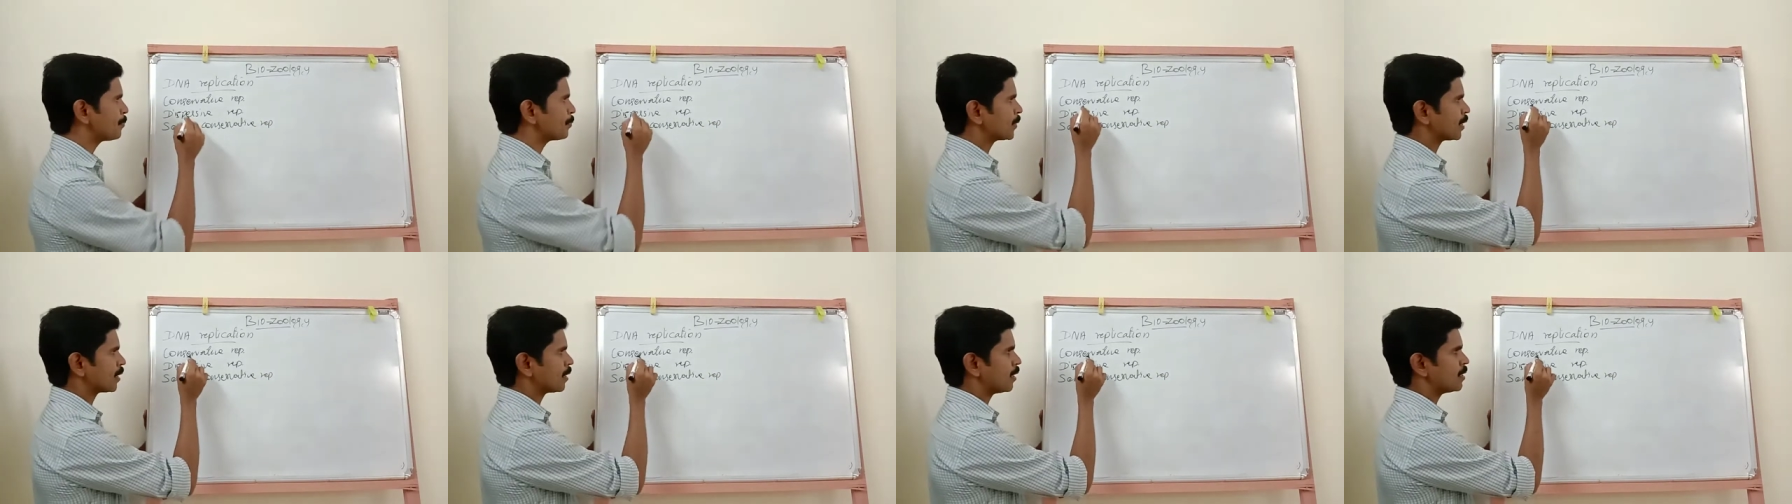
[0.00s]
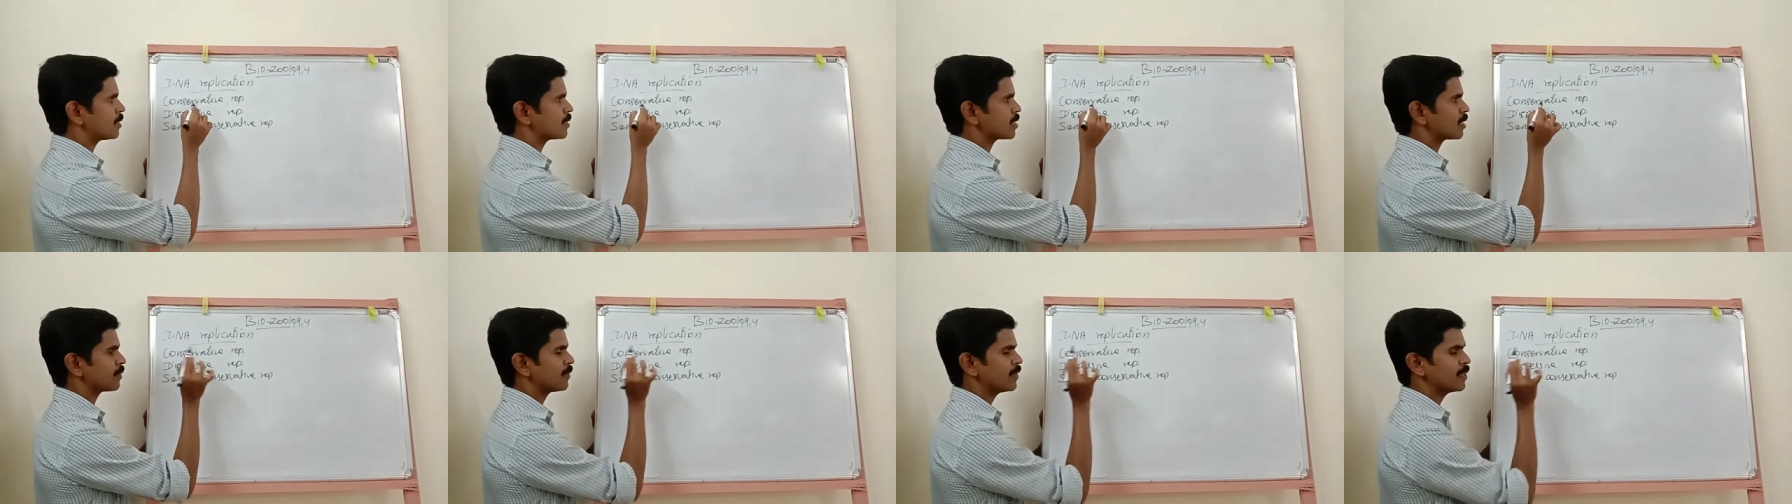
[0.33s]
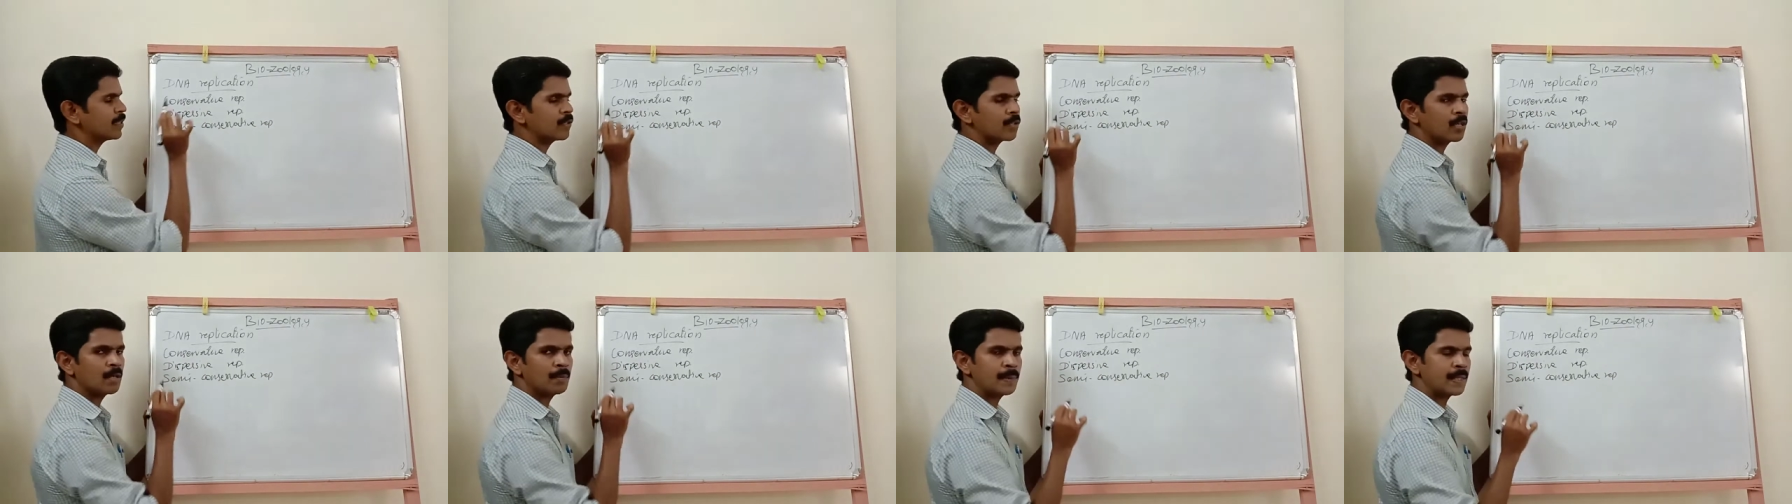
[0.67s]

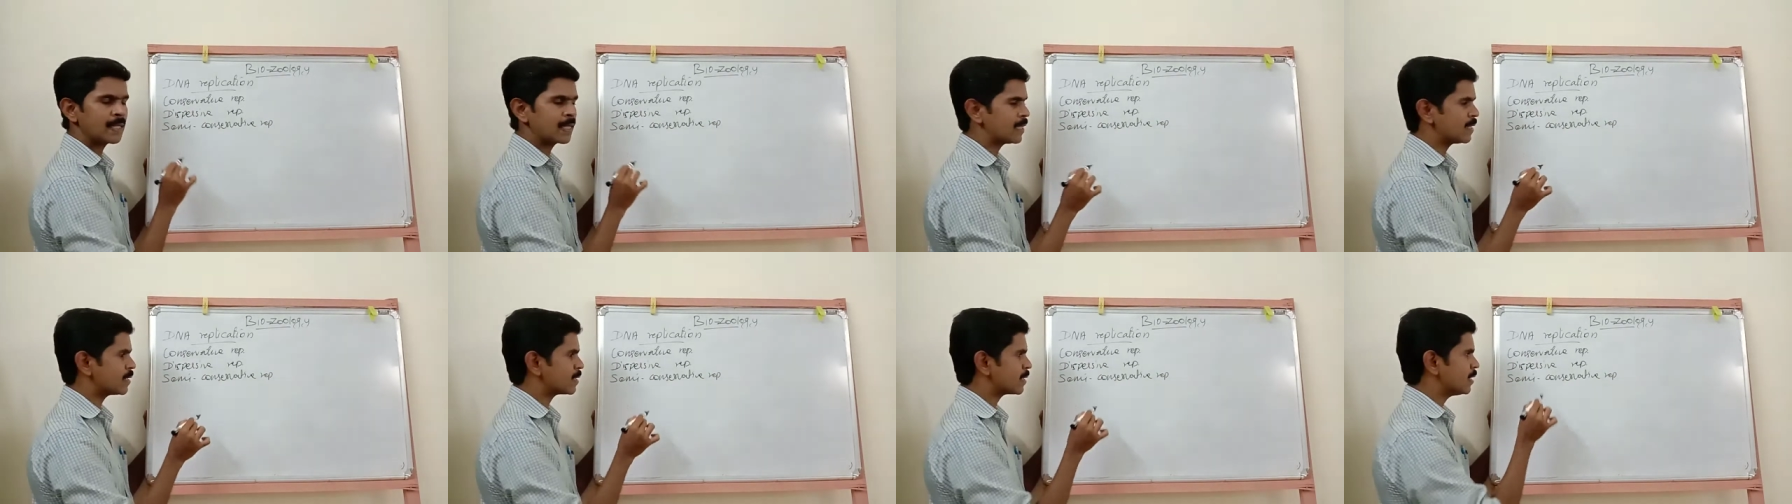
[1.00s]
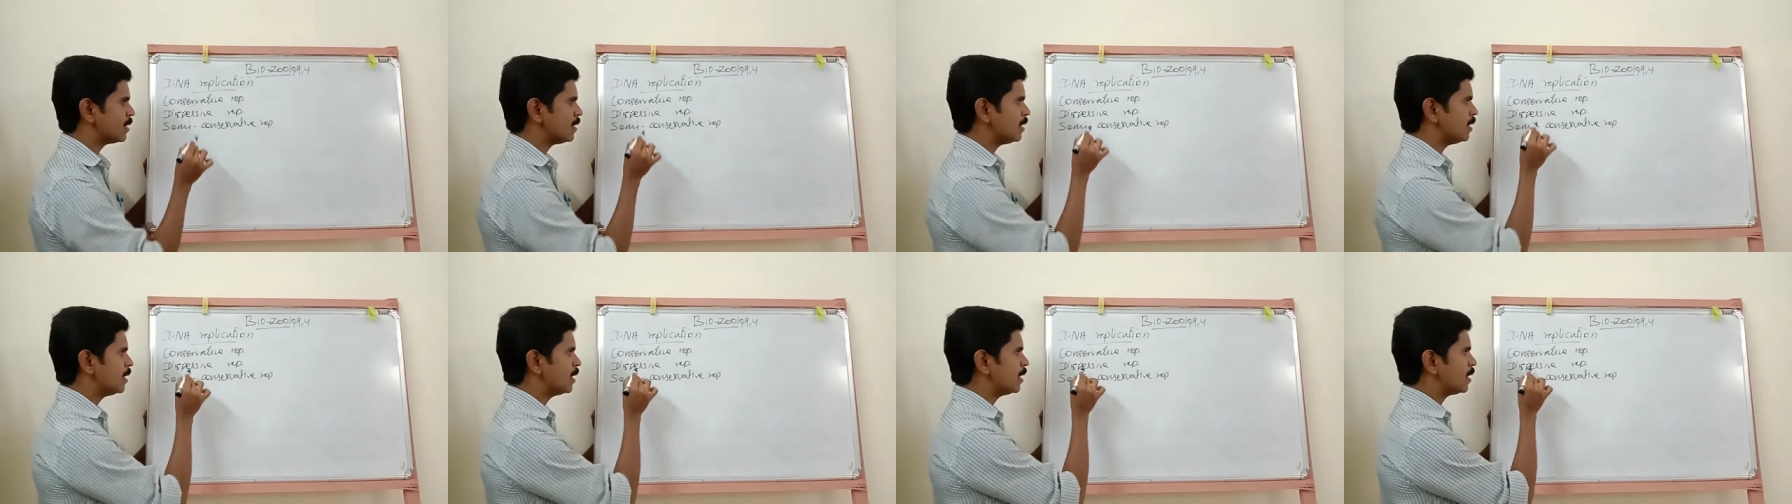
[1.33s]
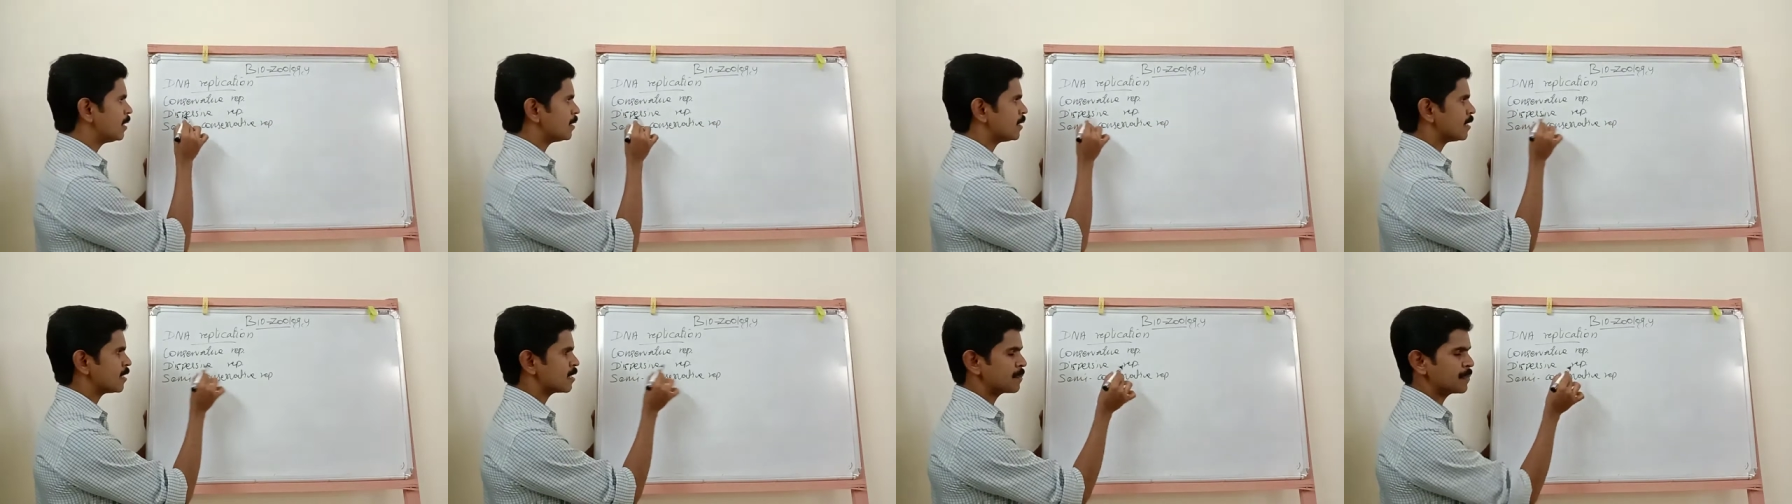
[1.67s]
conservative replication,
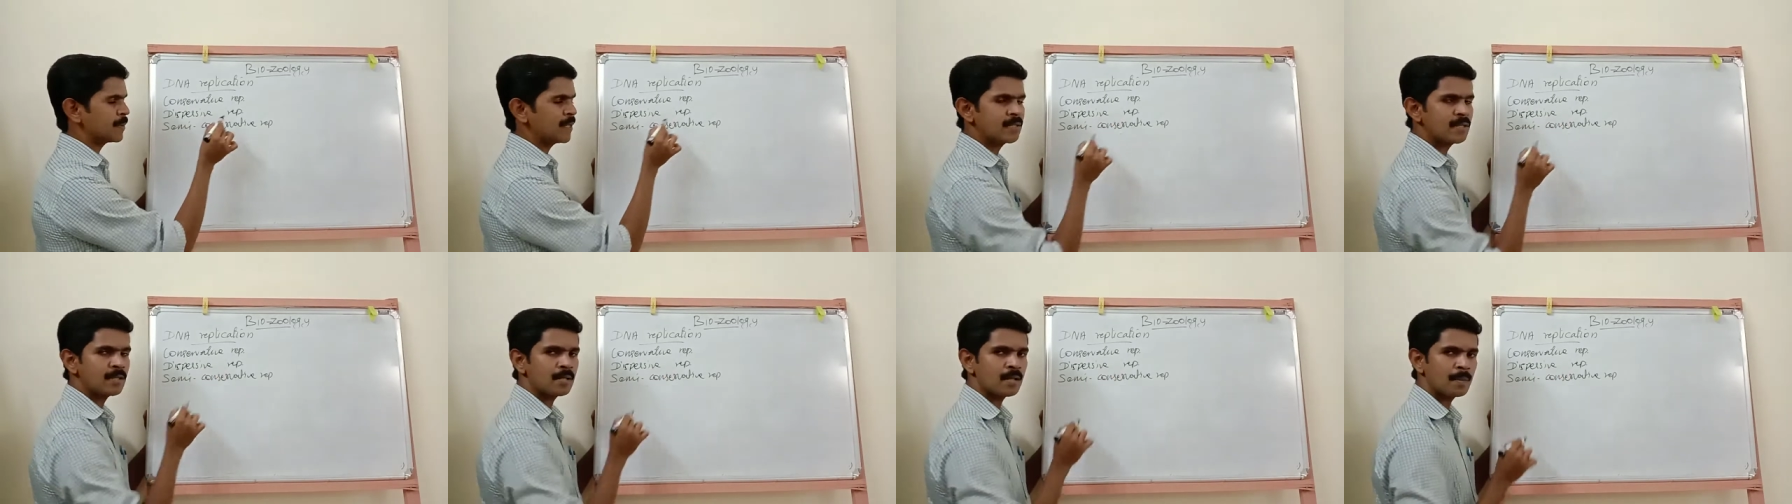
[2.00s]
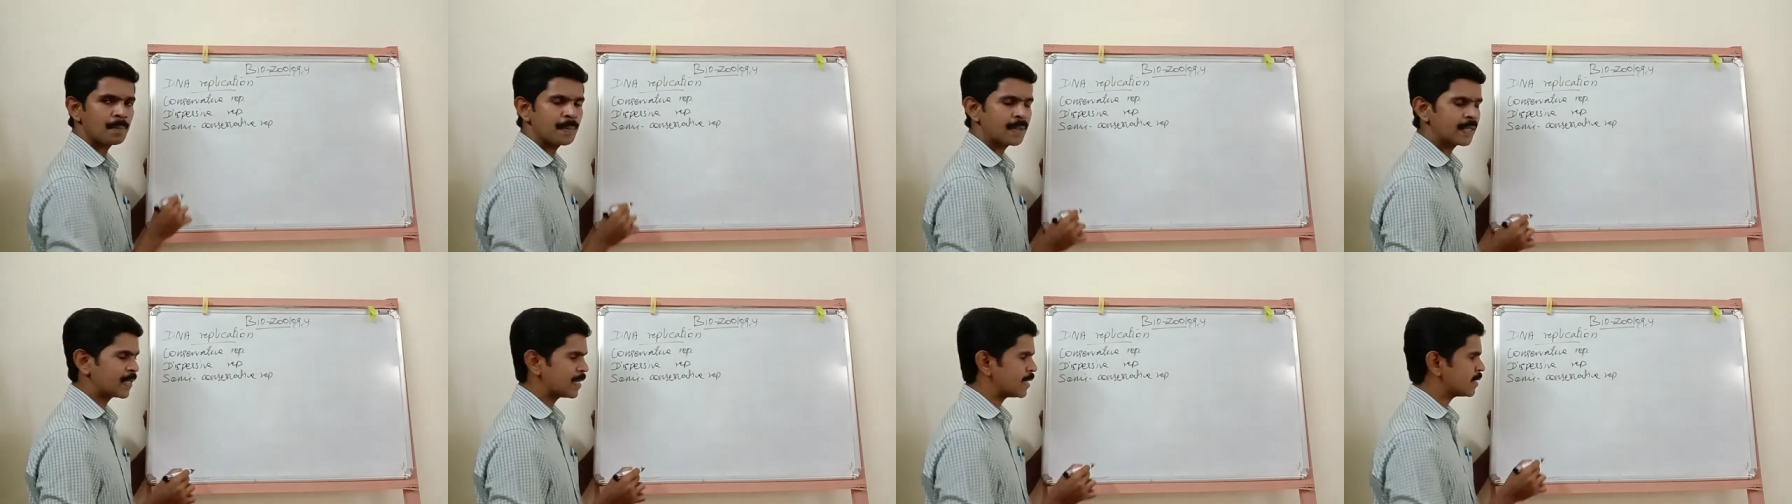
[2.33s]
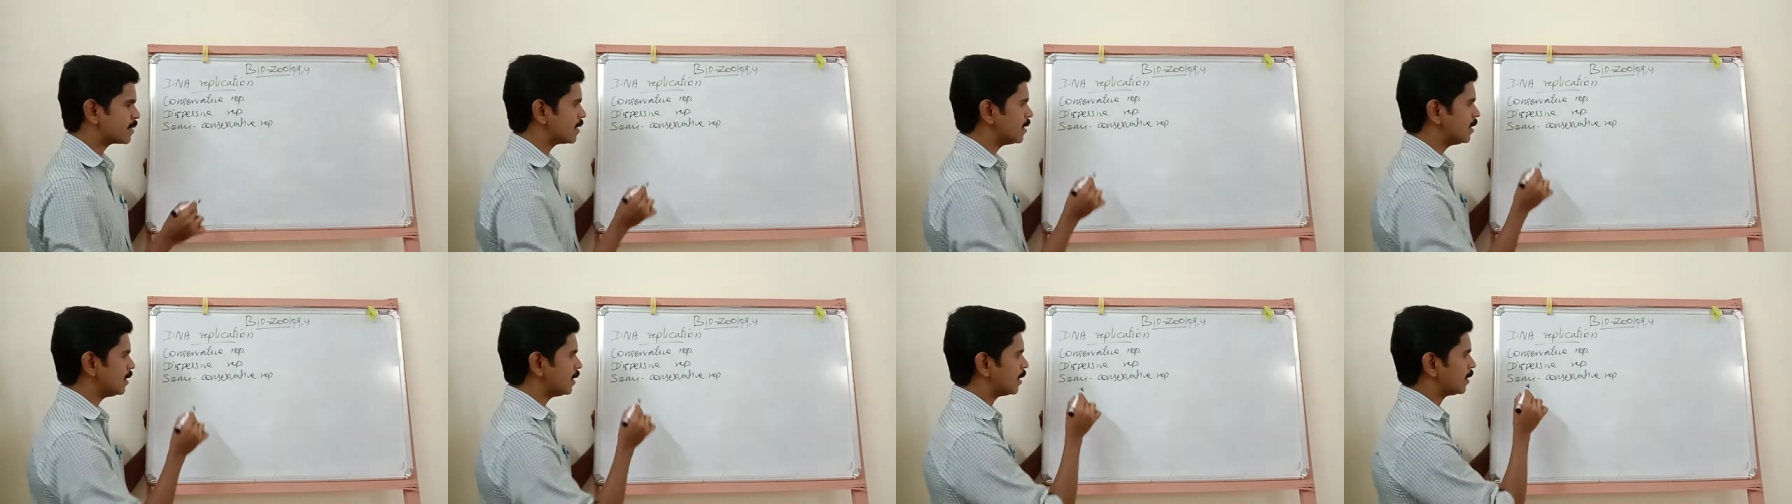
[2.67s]
dispersive replication,